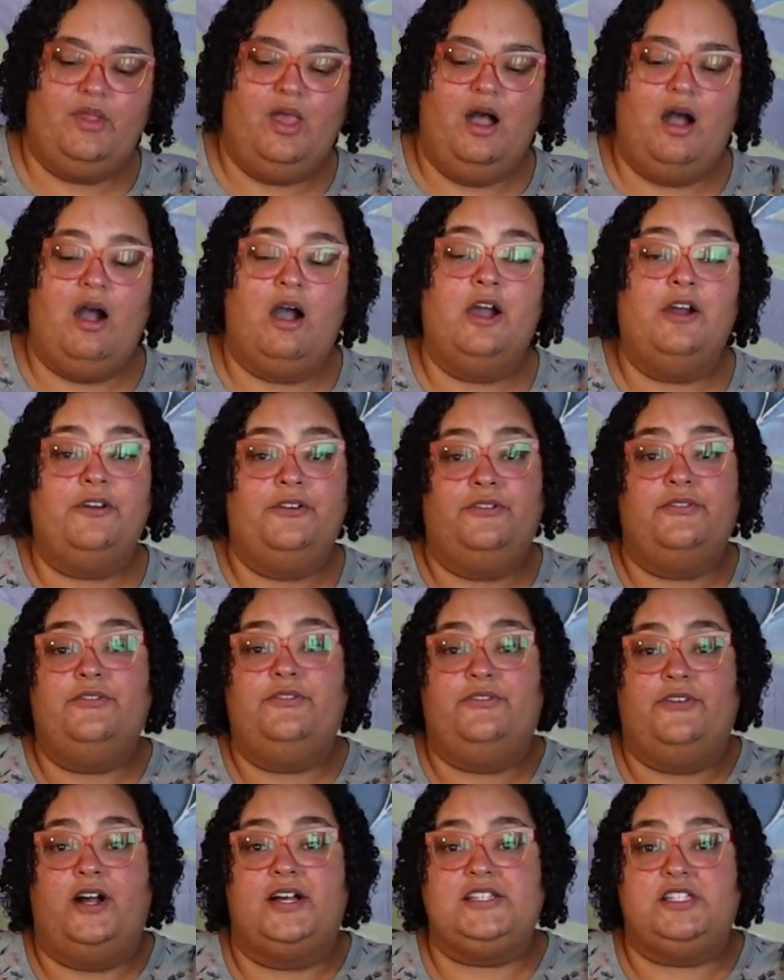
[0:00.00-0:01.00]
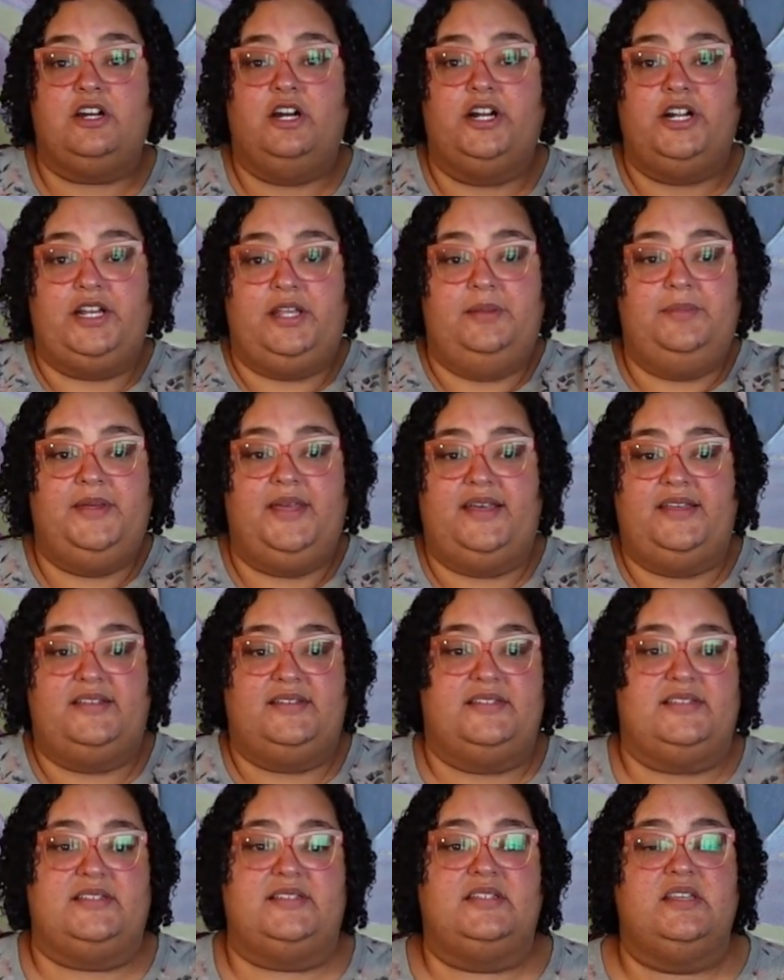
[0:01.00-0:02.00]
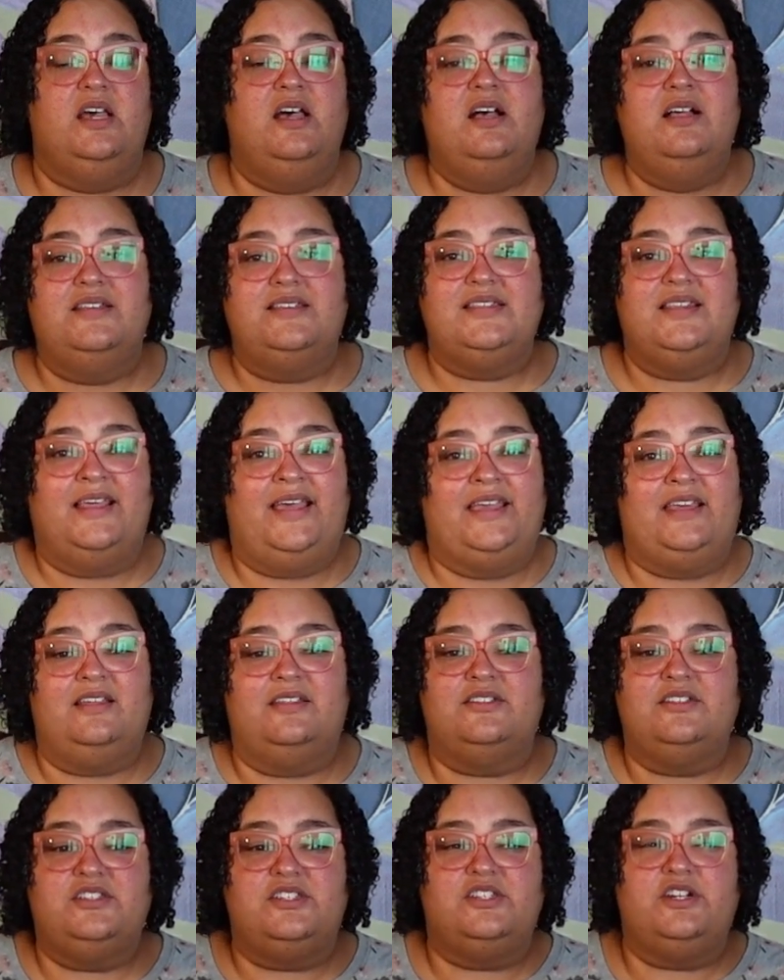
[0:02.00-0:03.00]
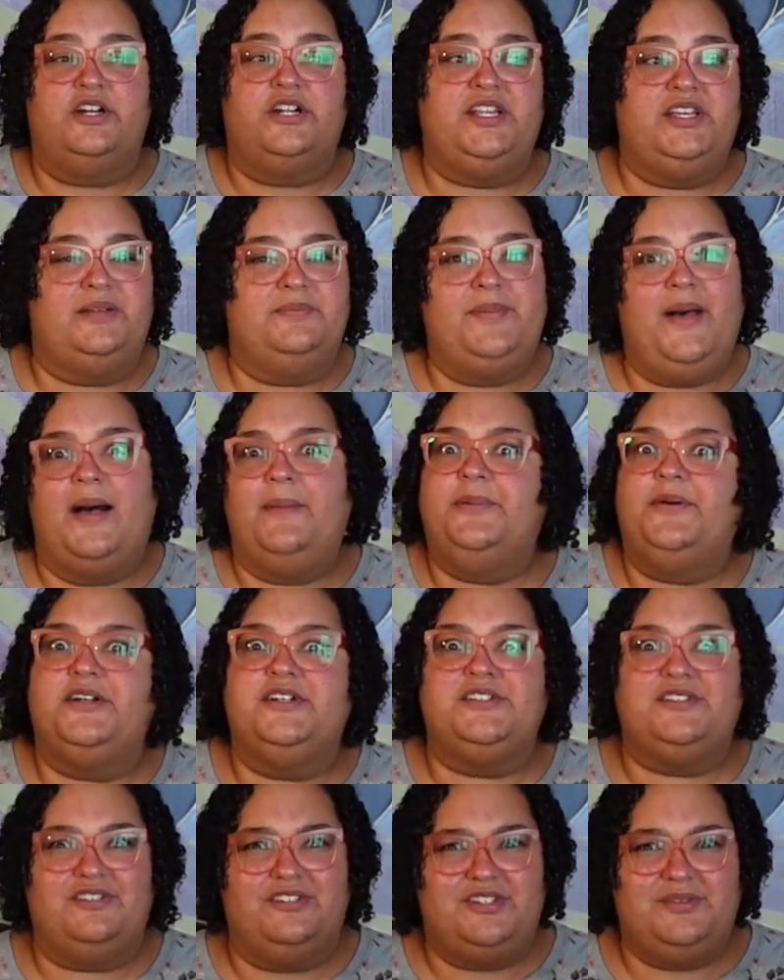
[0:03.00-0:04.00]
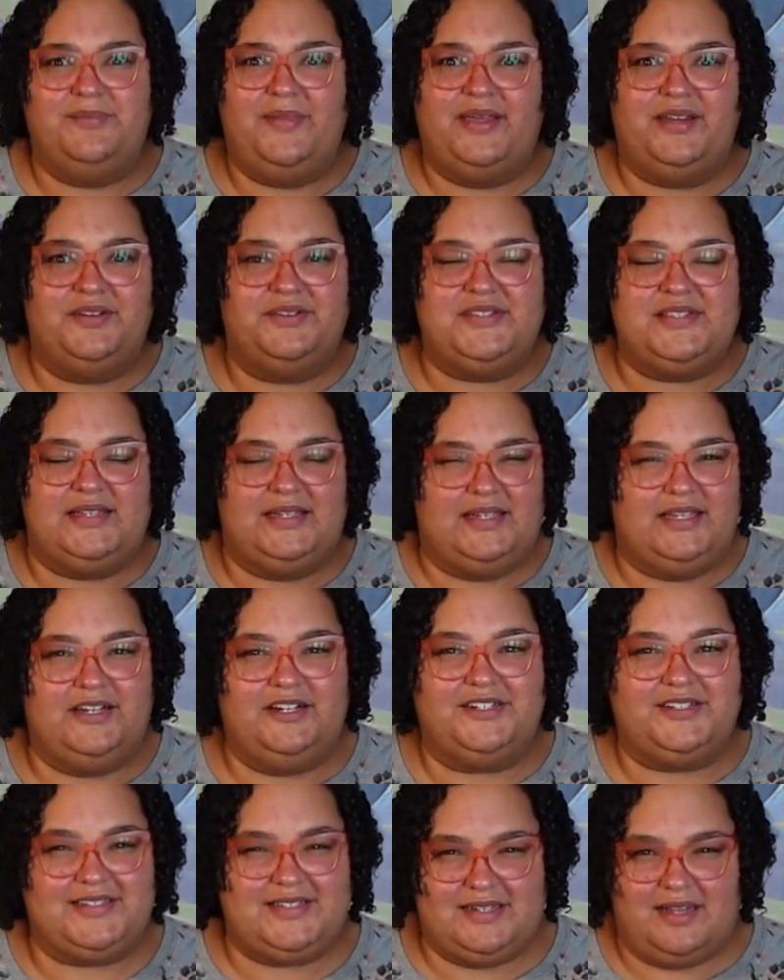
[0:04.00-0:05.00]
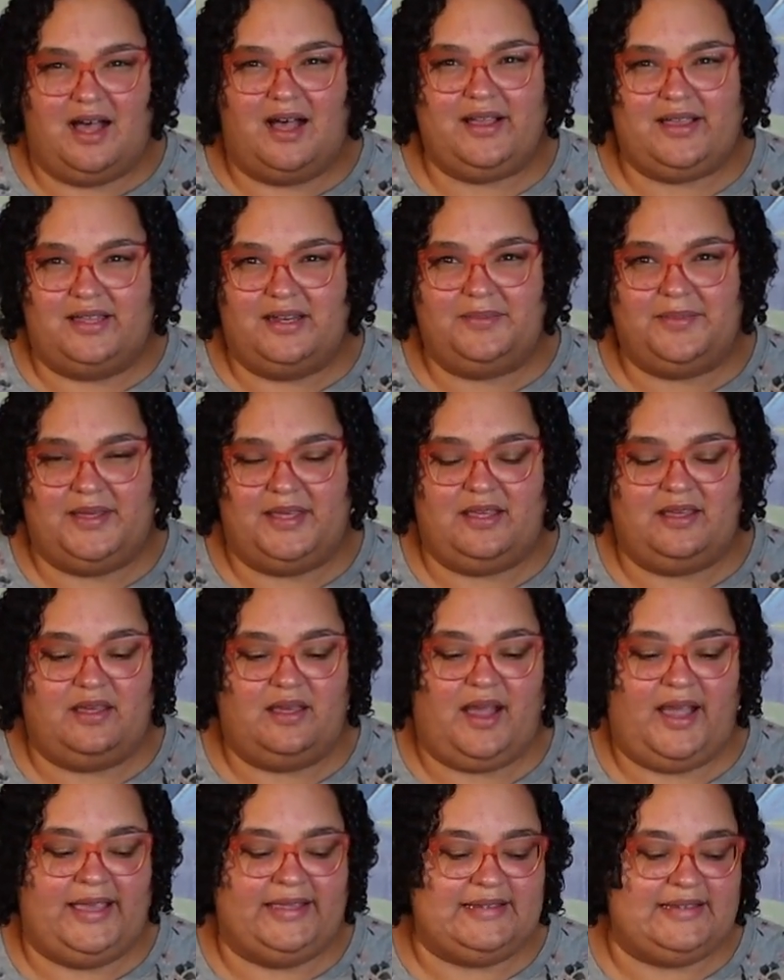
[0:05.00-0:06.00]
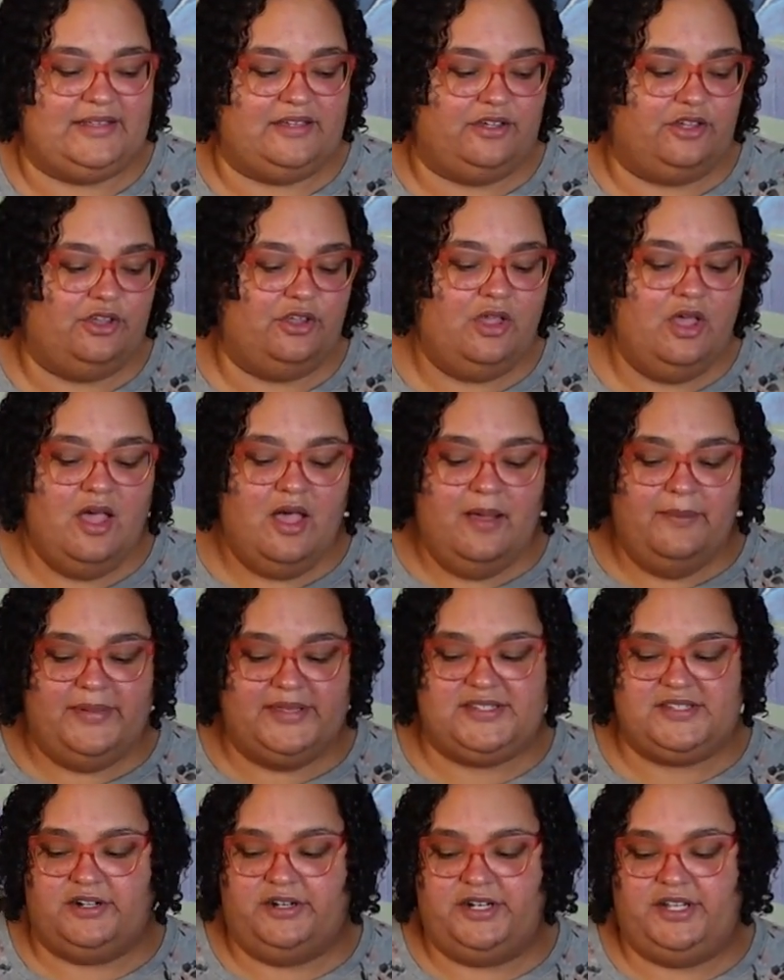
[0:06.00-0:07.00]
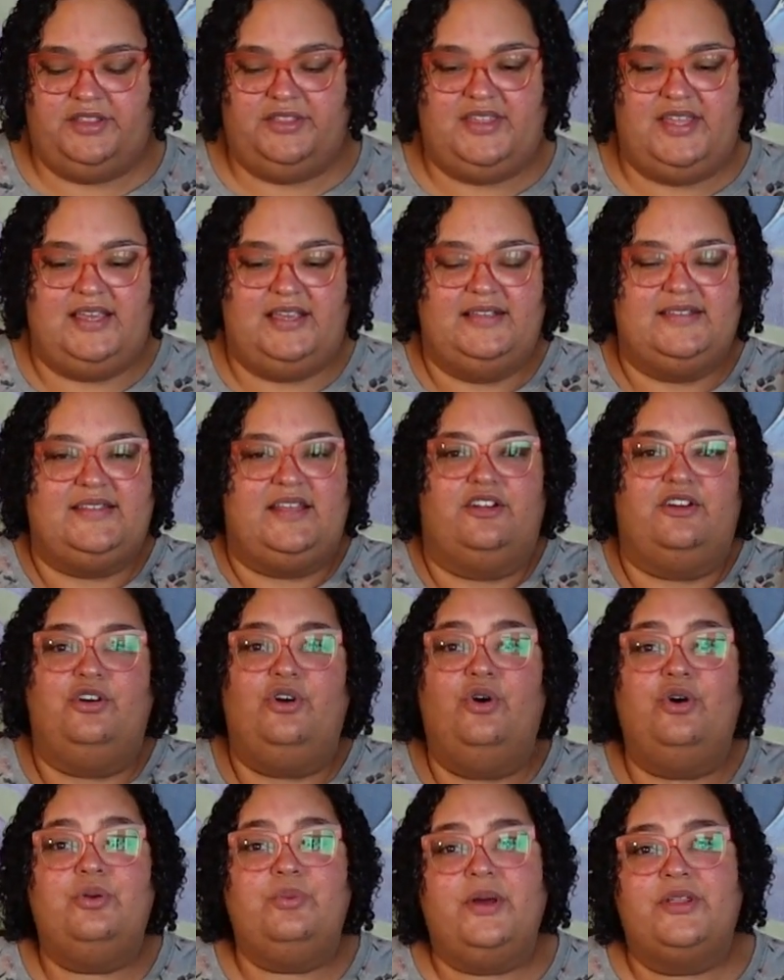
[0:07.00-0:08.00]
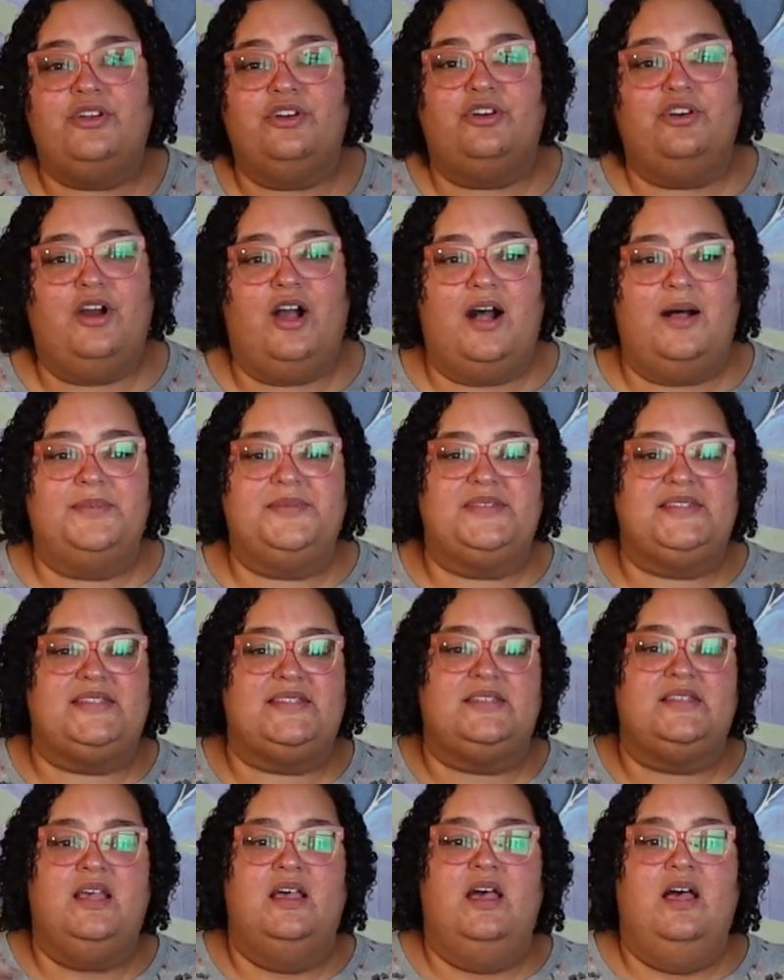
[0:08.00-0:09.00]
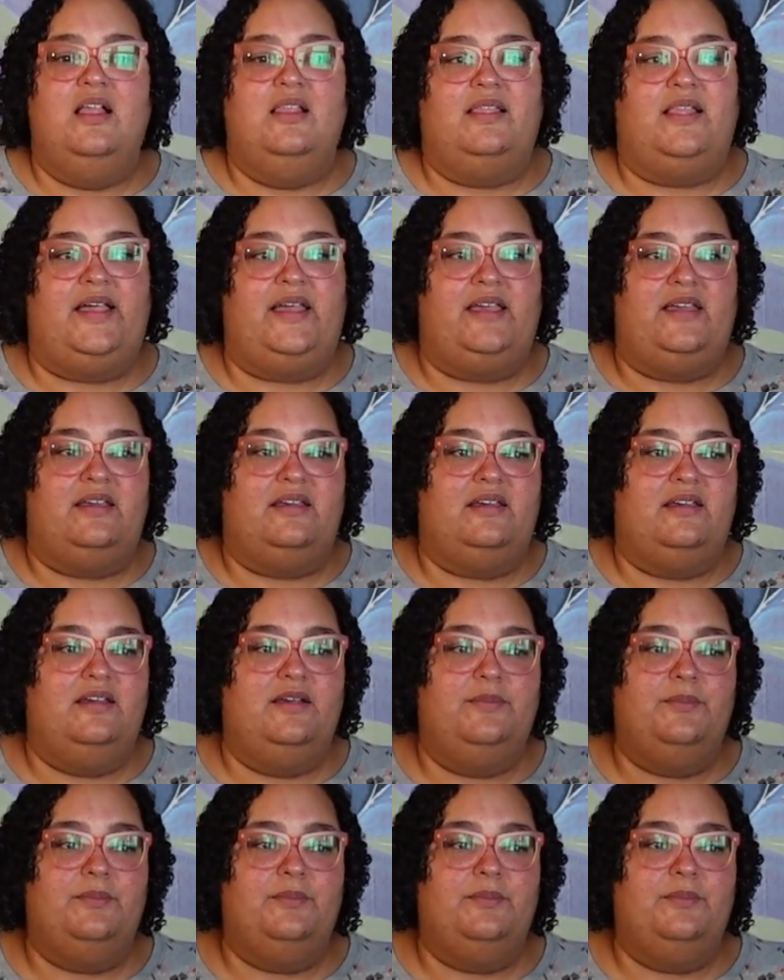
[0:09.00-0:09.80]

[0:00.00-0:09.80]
are frost hardy, because like starting peppers or tomatoes in here is not going to be ideal, but starting things that are cold weather crops like